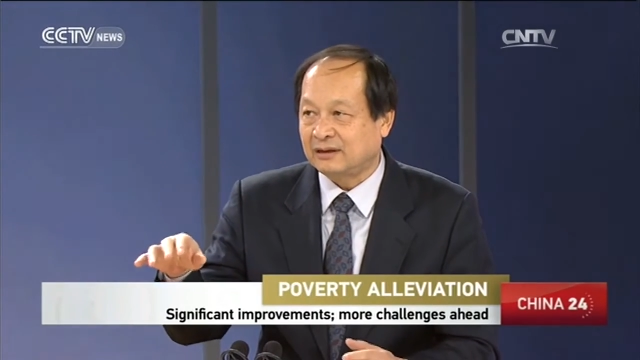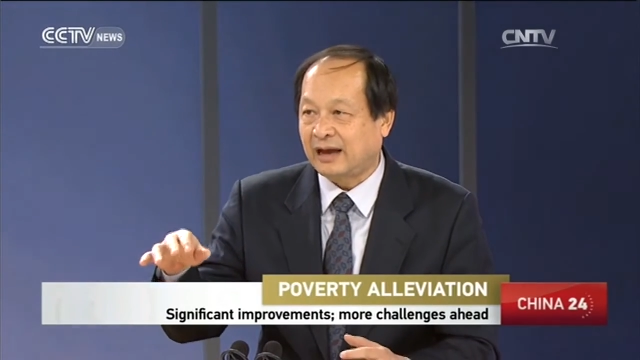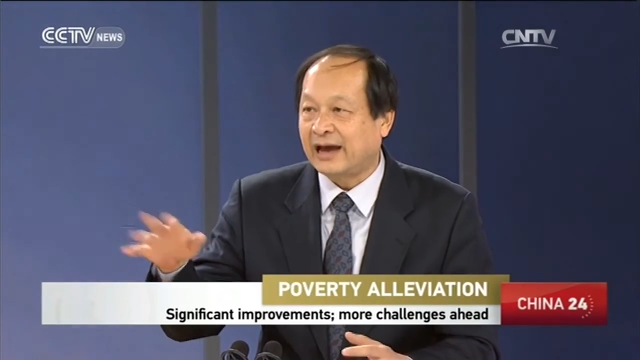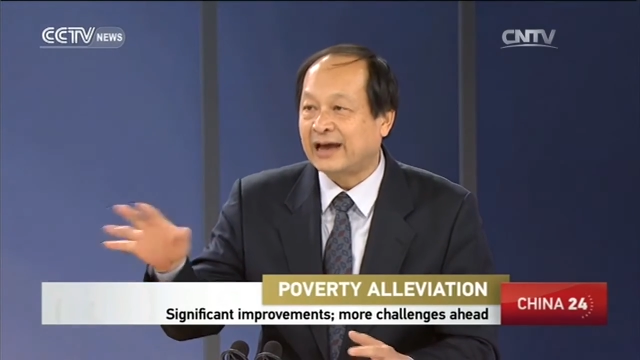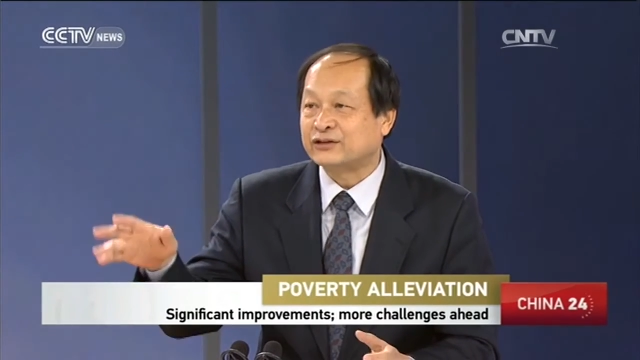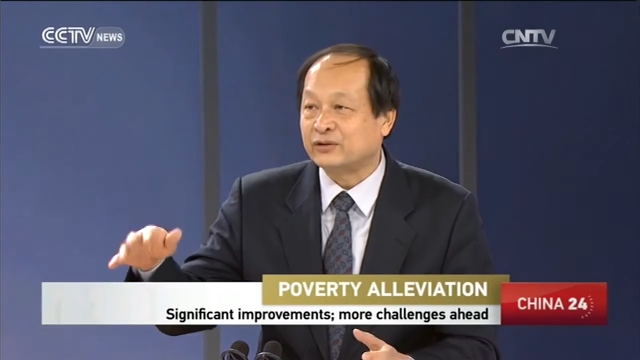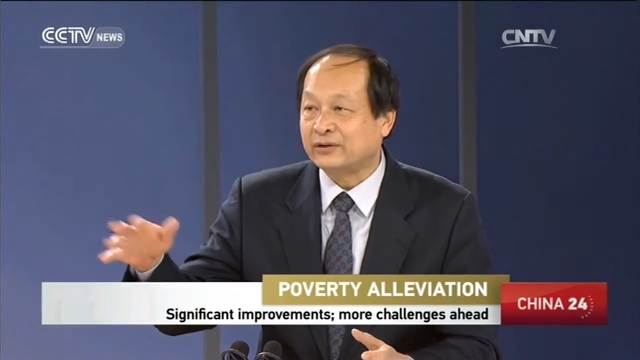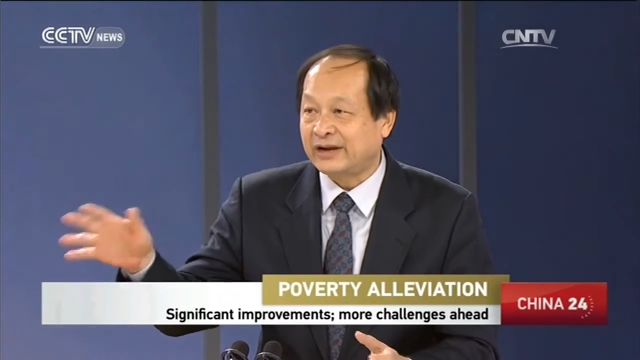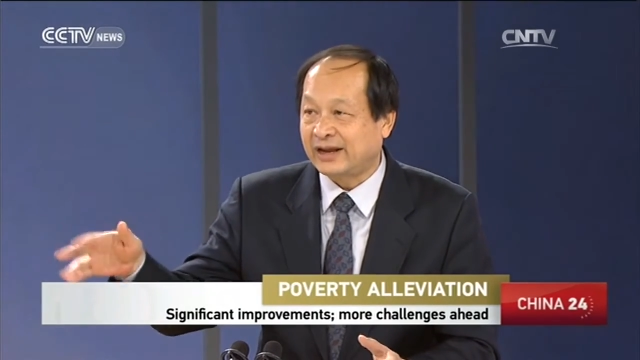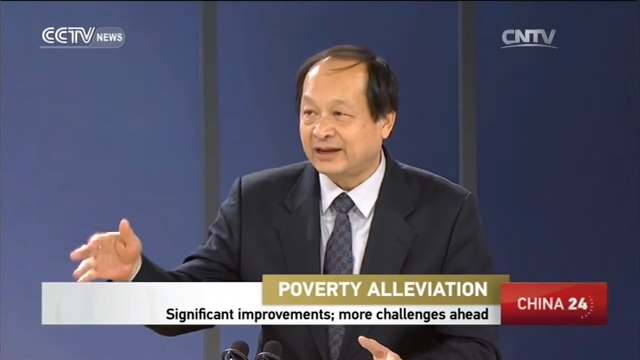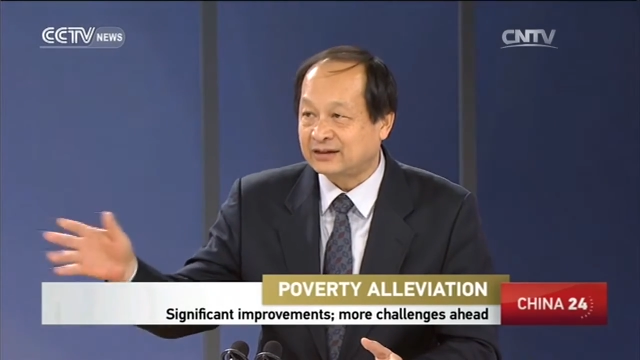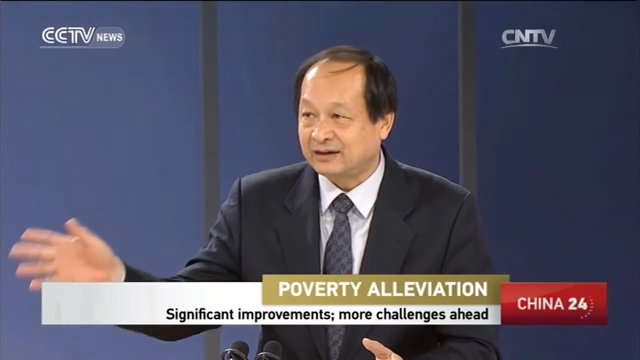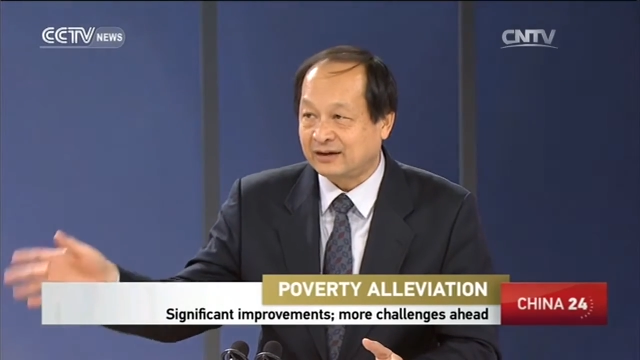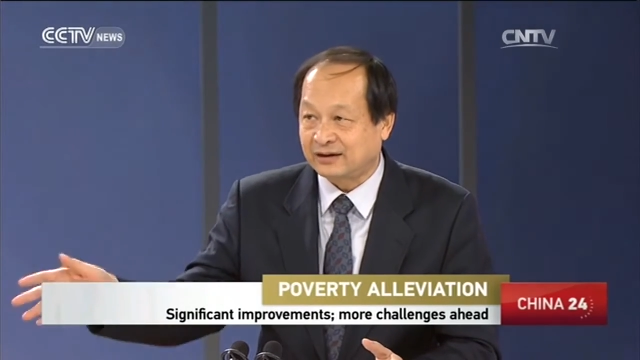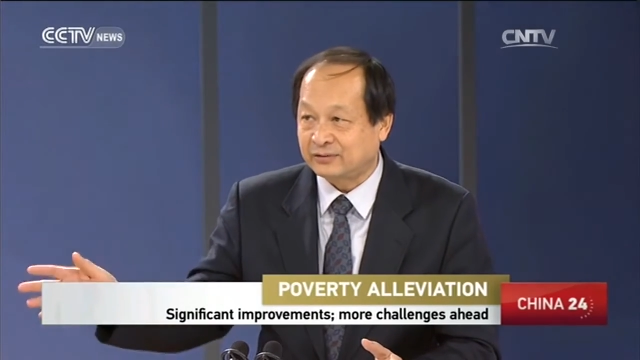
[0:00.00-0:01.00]

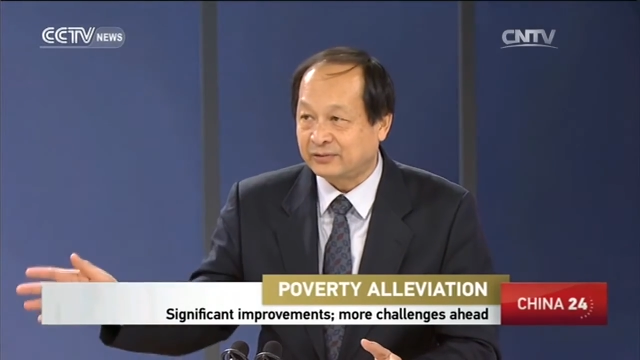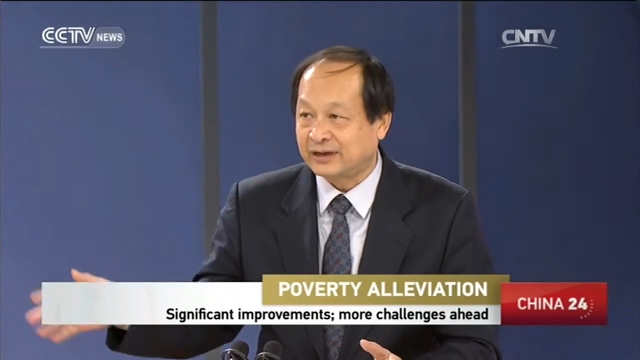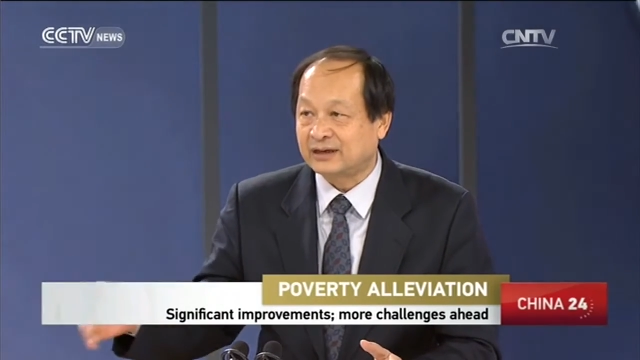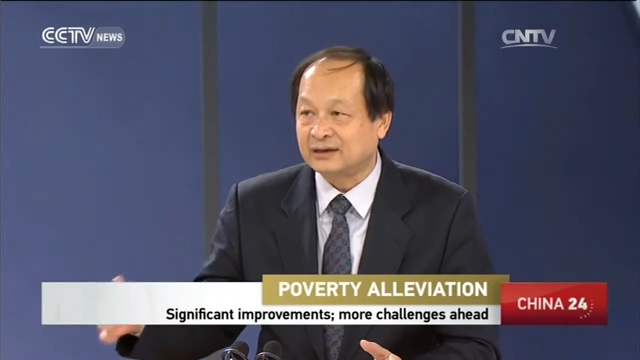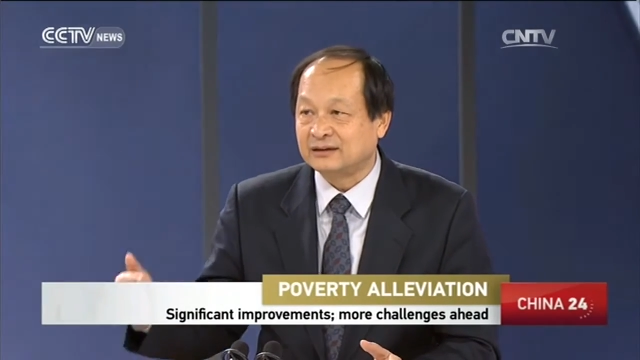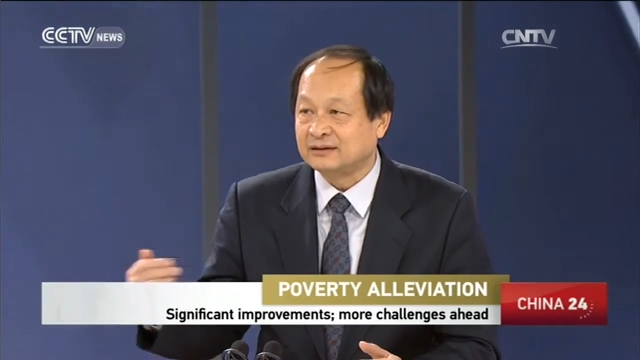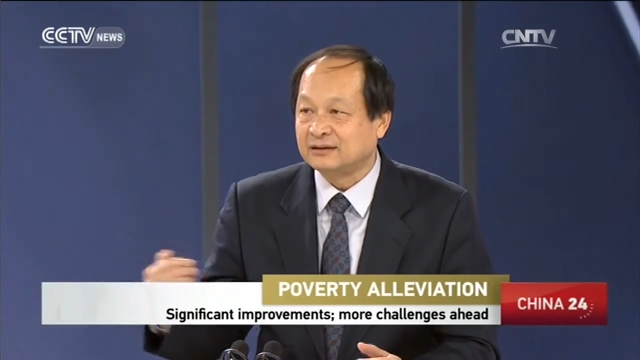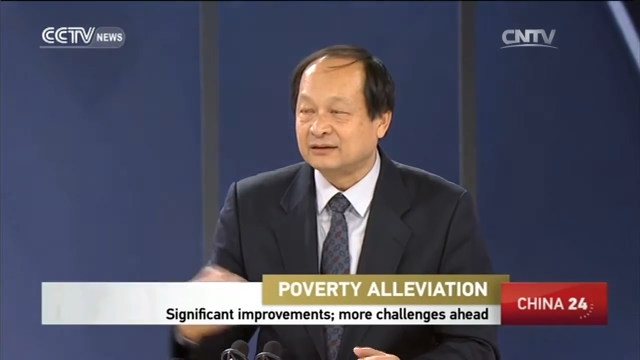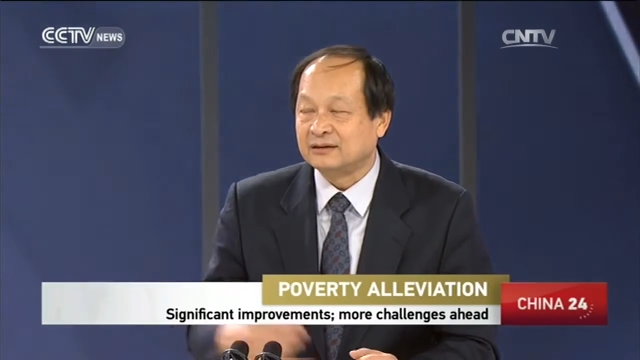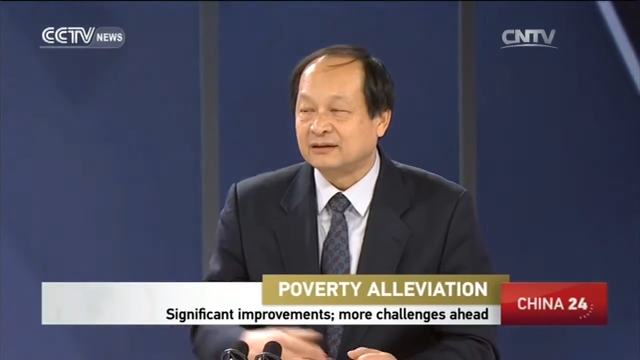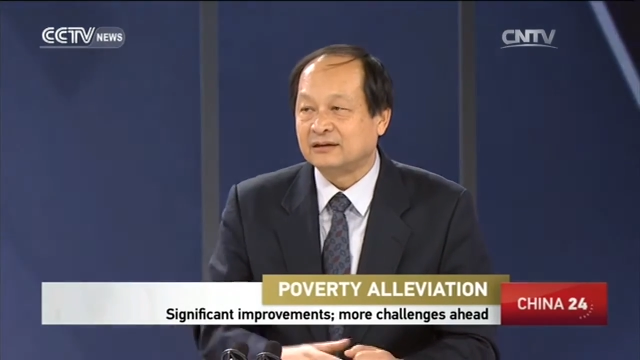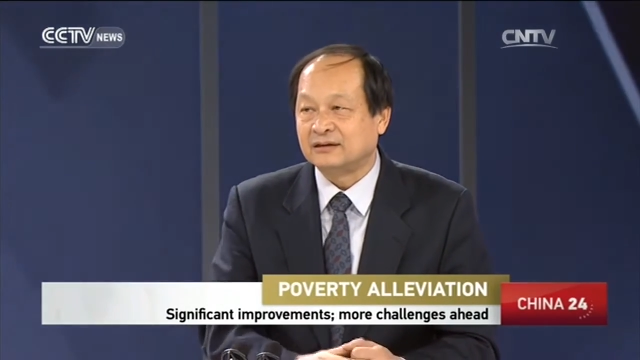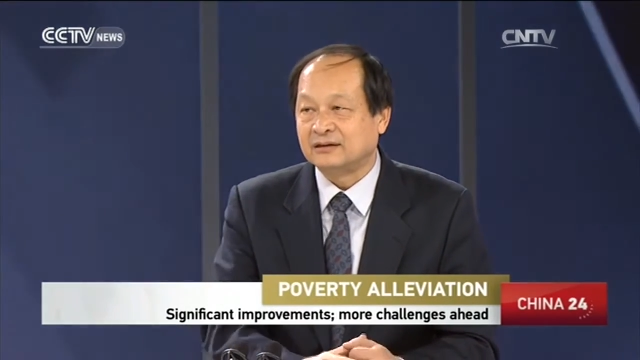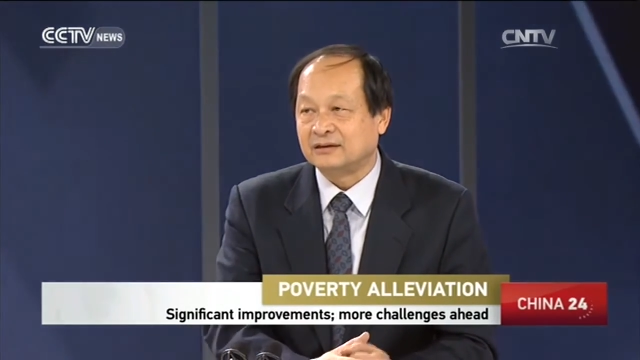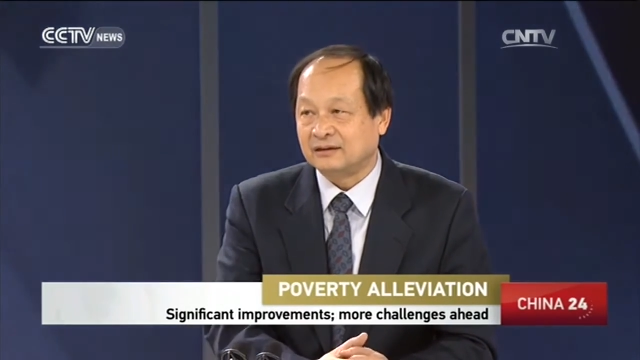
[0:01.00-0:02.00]
isolated area,
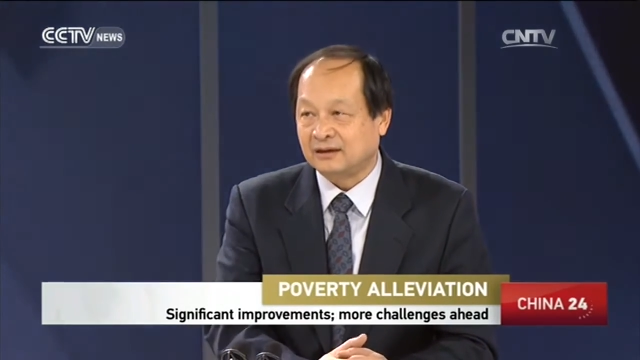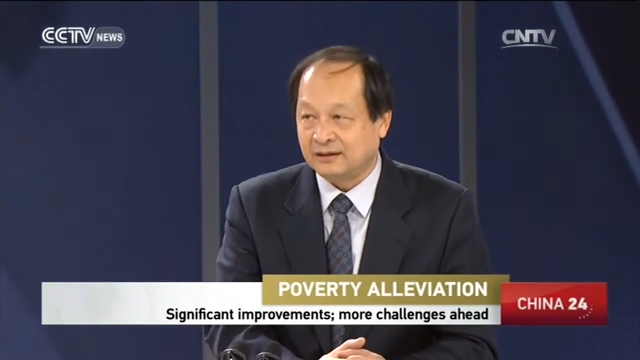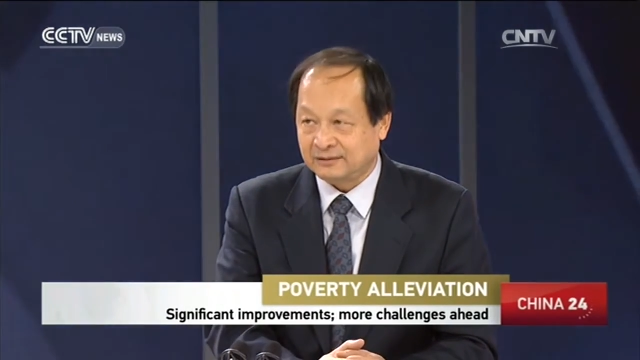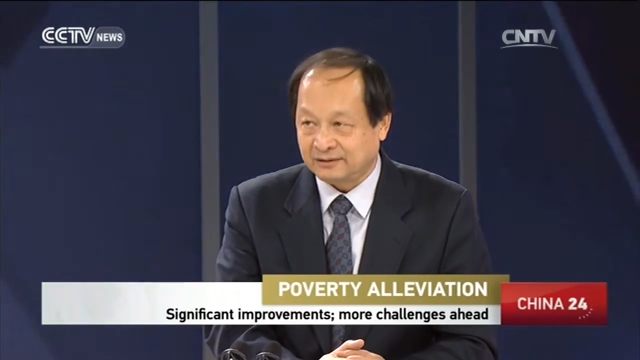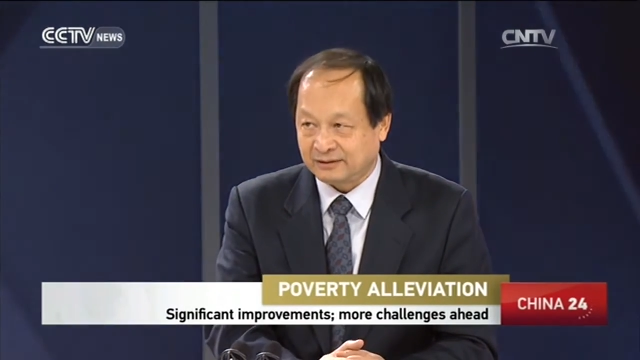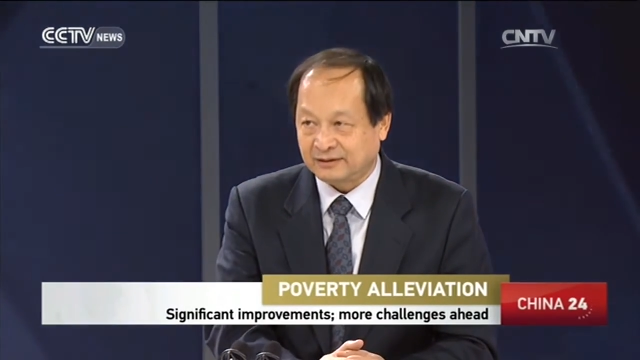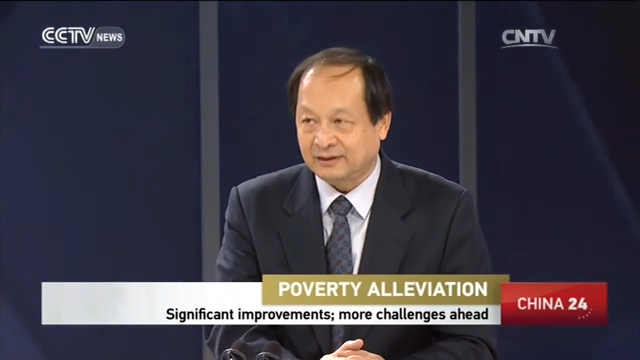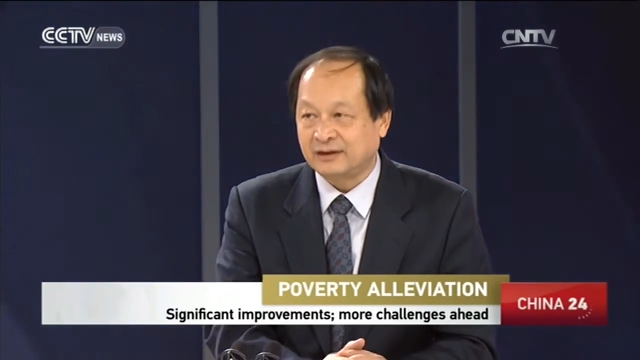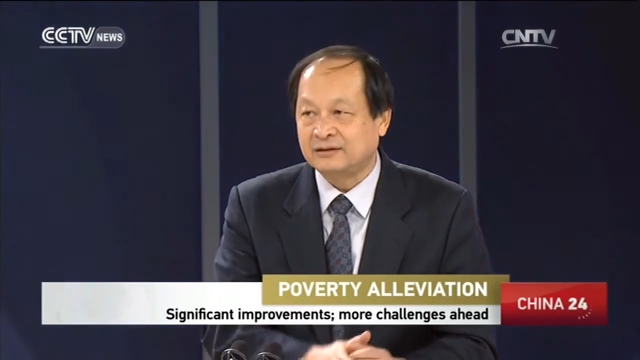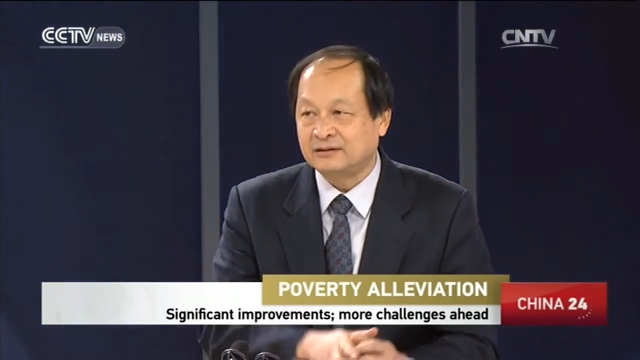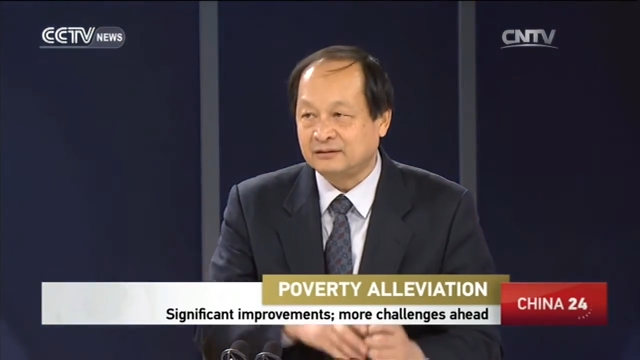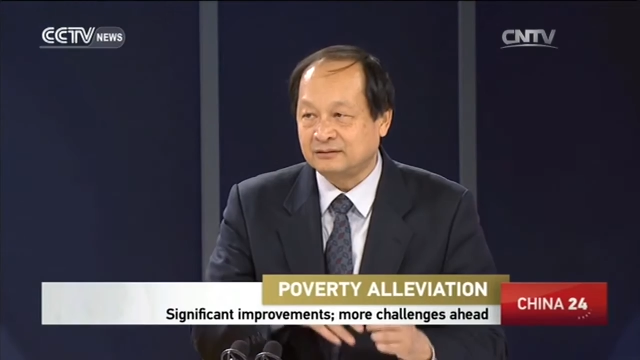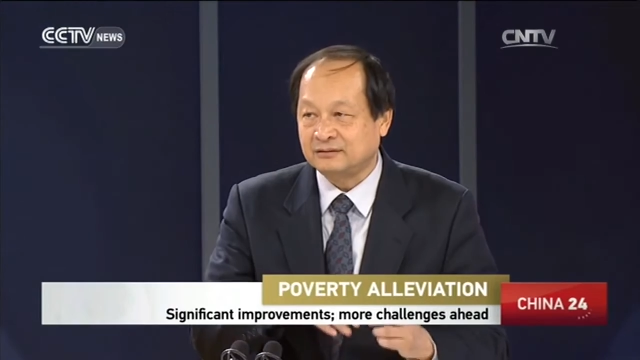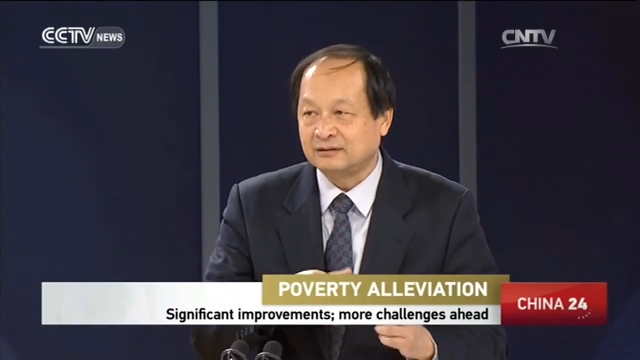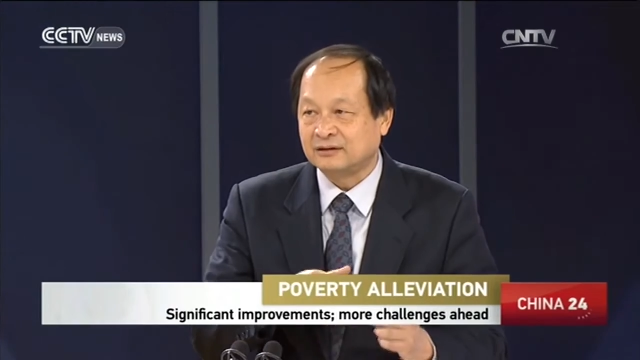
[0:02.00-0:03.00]
uh, and then